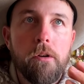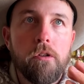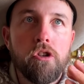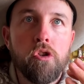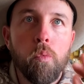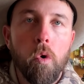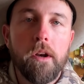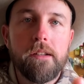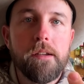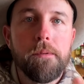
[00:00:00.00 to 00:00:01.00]
you
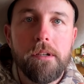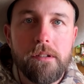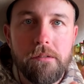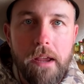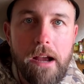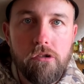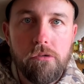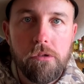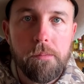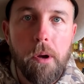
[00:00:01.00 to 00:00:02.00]
want it to be as
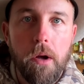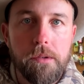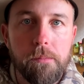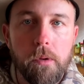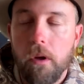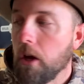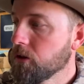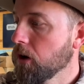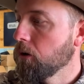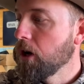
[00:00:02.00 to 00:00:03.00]
natural as possible.
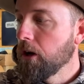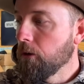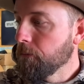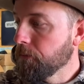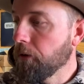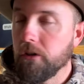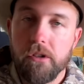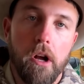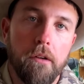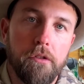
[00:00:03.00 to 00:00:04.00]
So
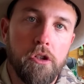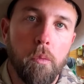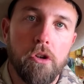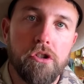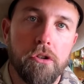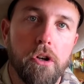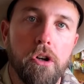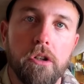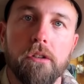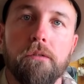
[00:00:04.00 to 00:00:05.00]
first off, you want your
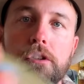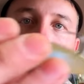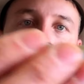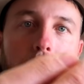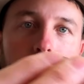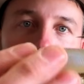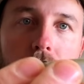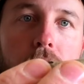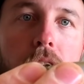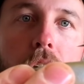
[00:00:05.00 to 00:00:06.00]
hook to fit your bait. So
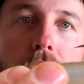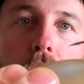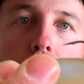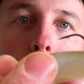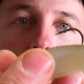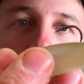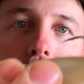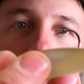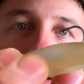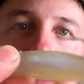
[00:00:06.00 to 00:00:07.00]
if you're going to throw a bait
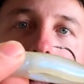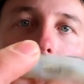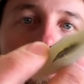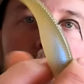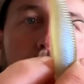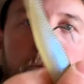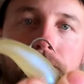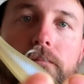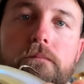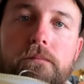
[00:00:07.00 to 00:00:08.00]
this size,
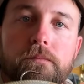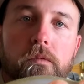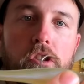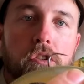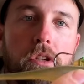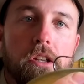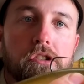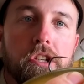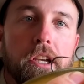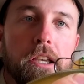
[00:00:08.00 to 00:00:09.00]
you need a
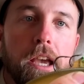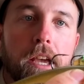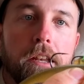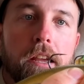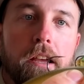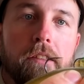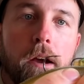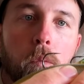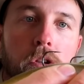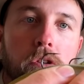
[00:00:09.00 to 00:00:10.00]
jig head
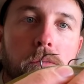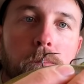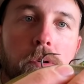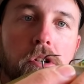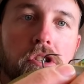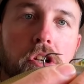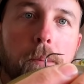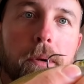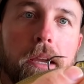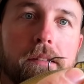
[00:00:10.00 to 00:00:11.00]
that when you put a shit
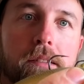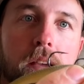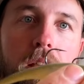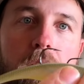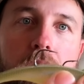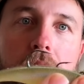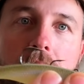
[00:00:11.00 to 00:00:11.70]
up against the head,